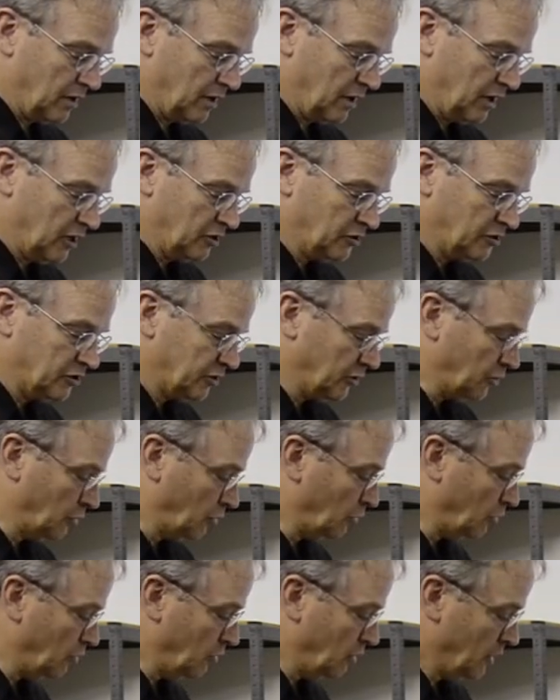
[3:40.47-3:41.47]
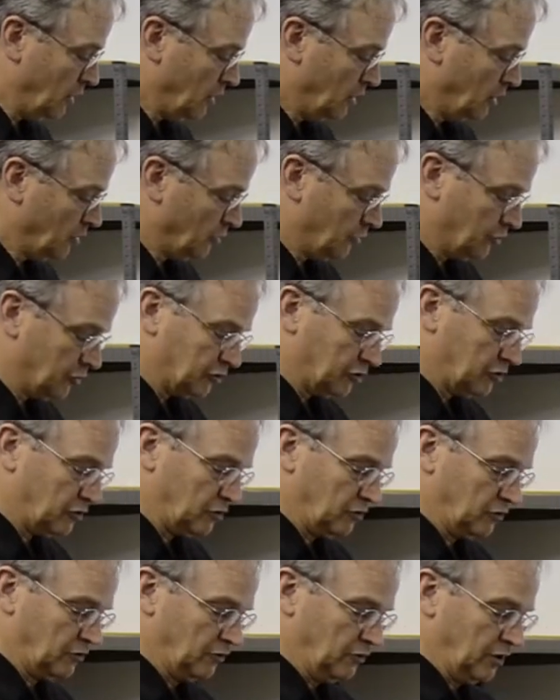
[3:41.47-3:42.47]
until
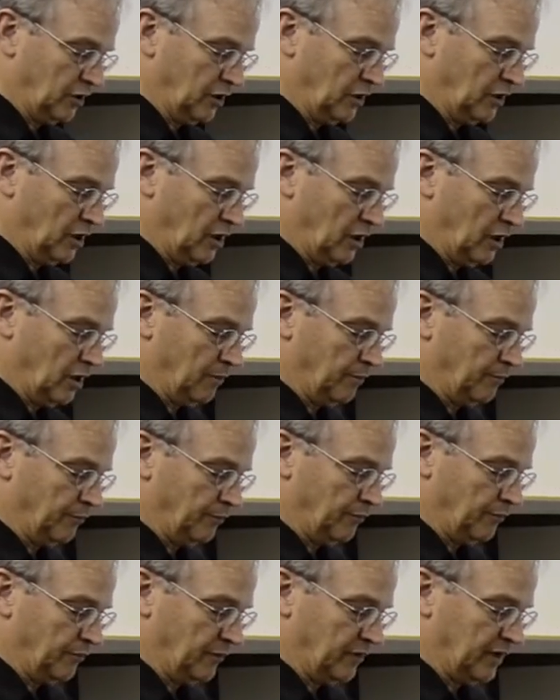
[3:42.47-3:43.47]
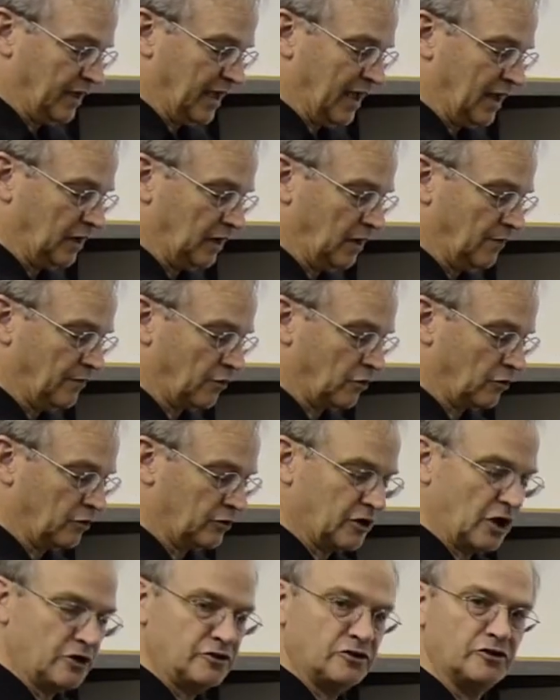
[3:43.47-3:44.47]
the cantilever
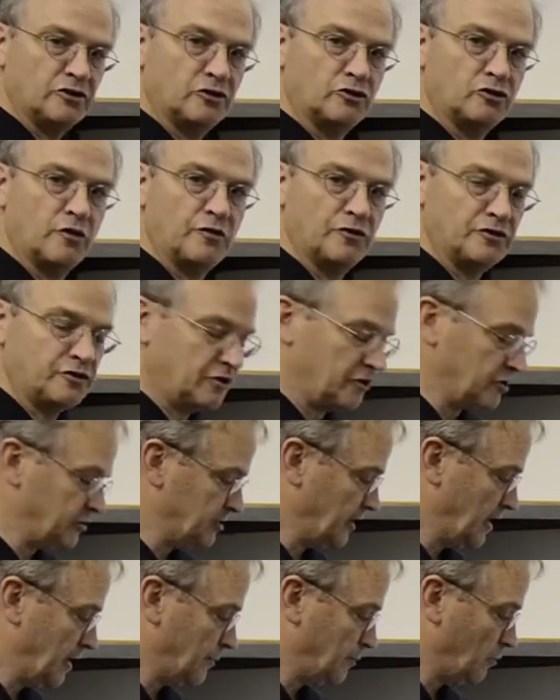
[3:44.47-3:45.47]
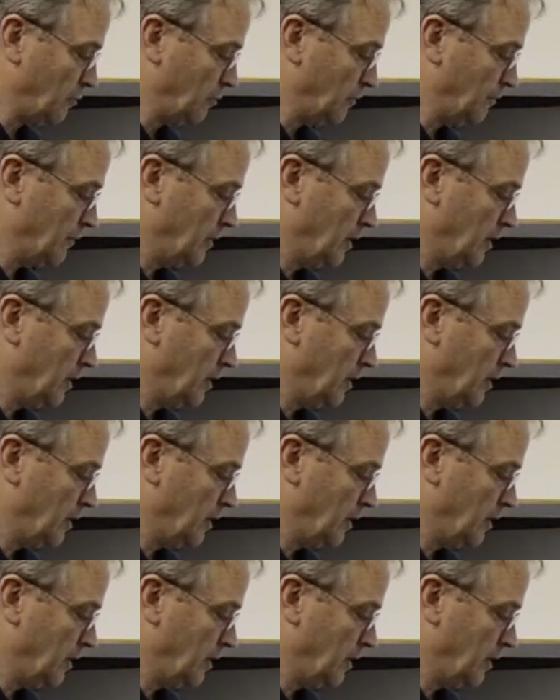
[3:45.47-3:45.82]
touches the surface of the sample.